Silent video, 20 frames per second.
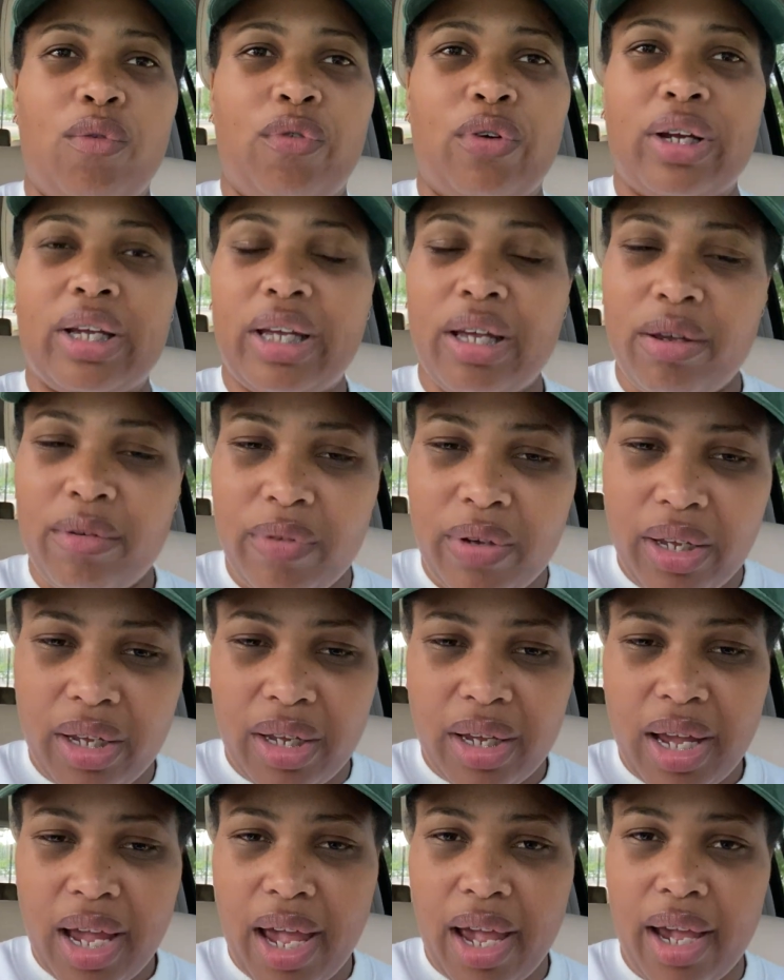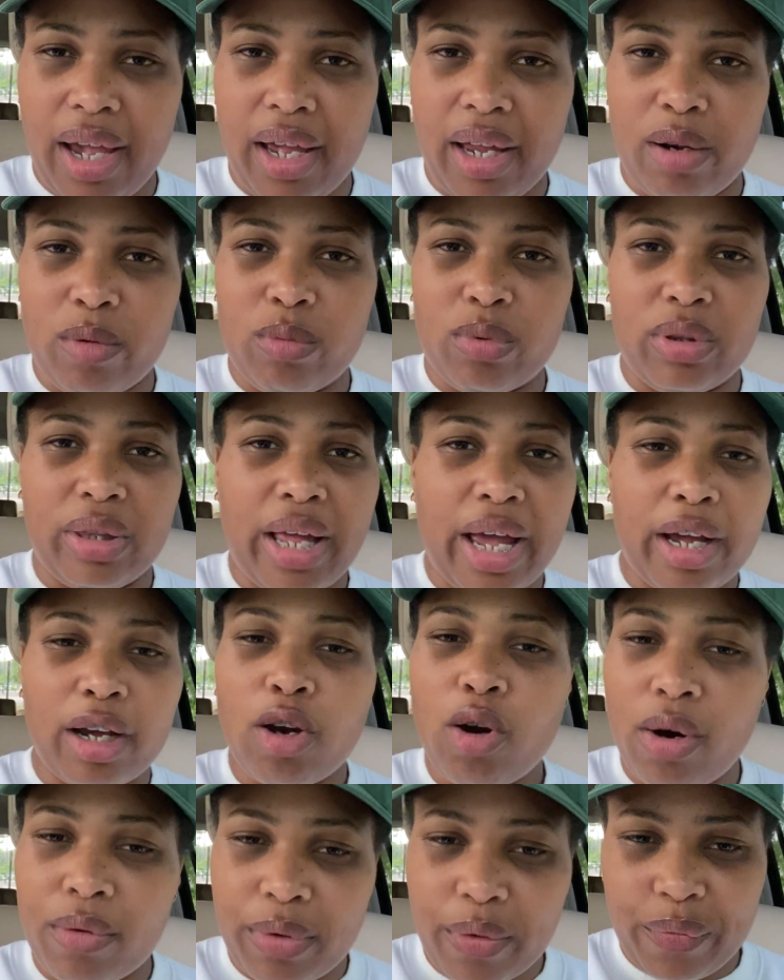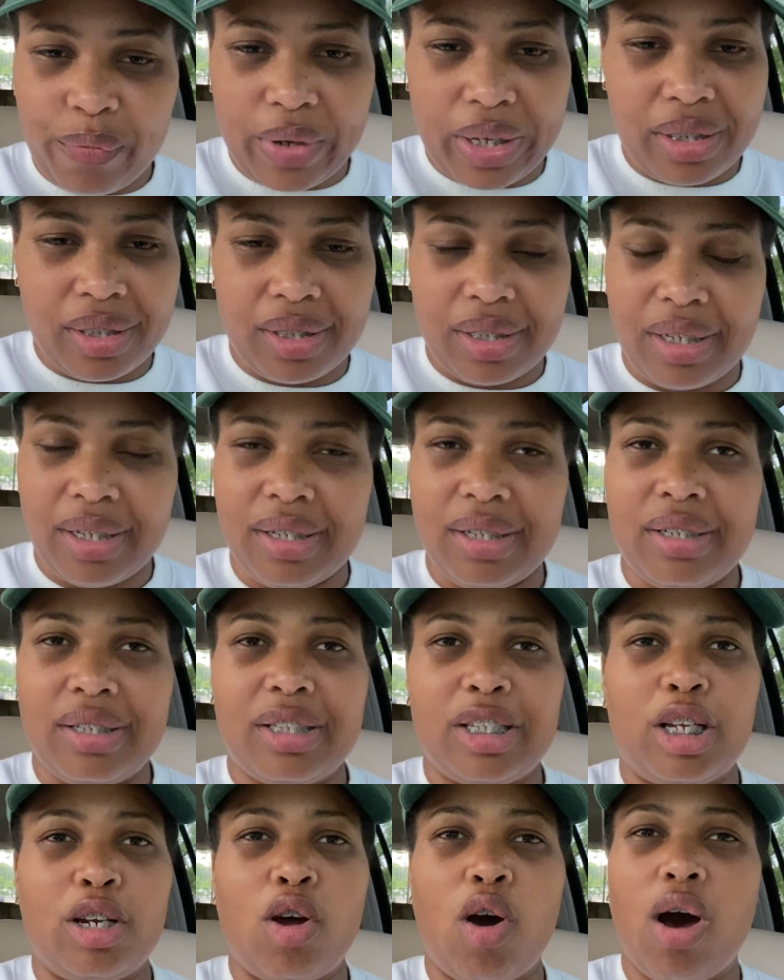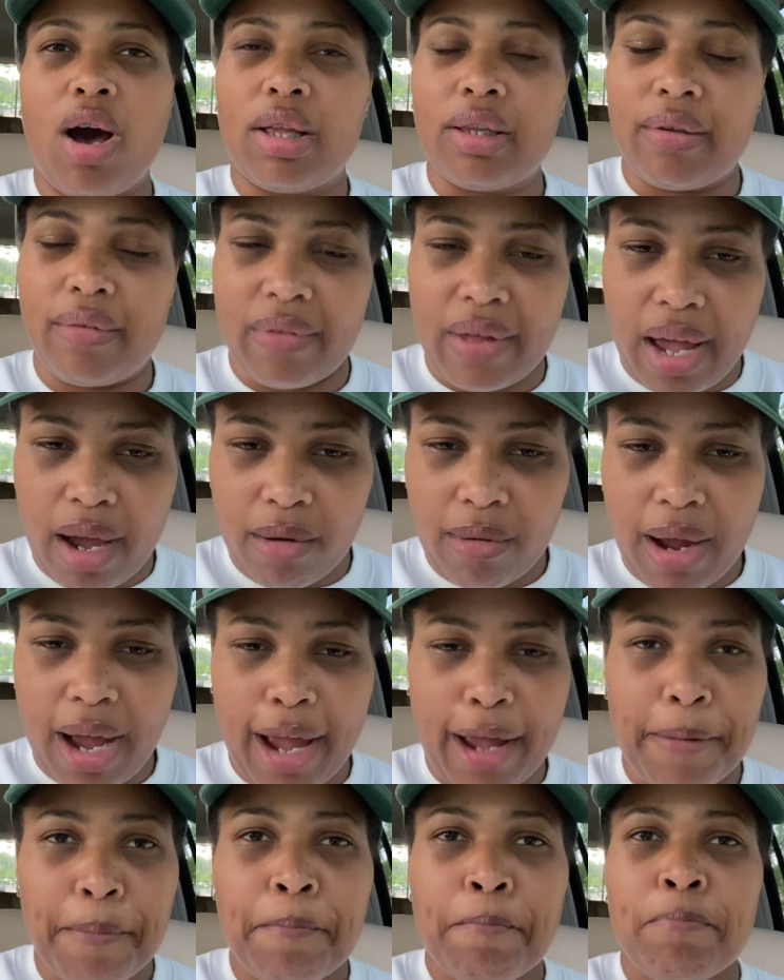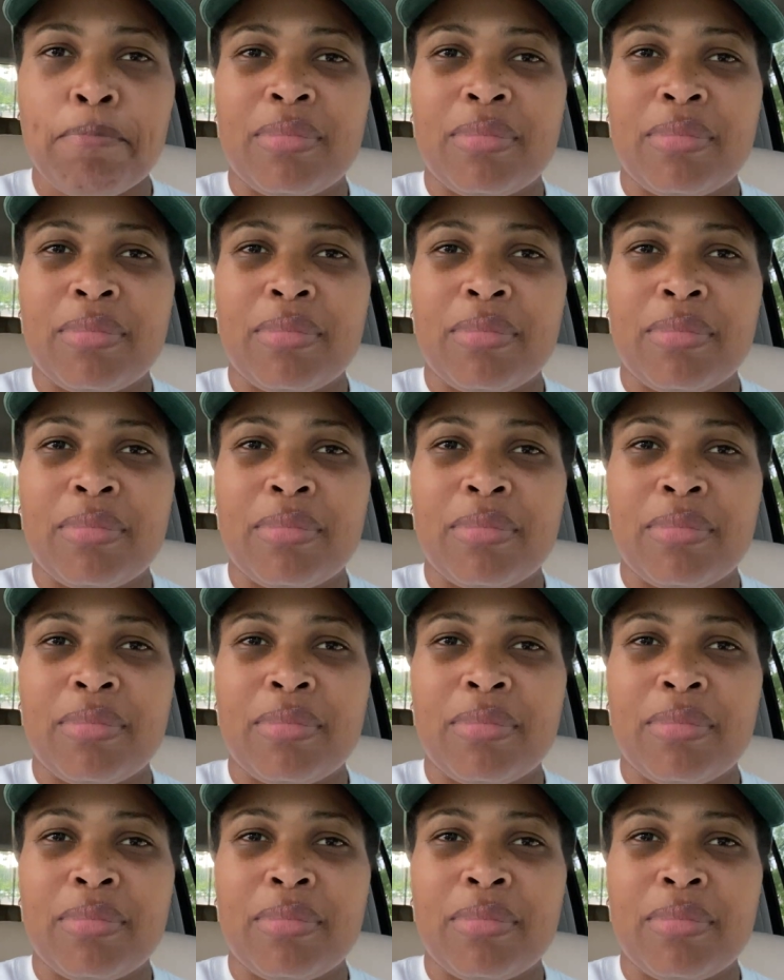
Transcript: forgiving and letting go of offenses and all of that, right?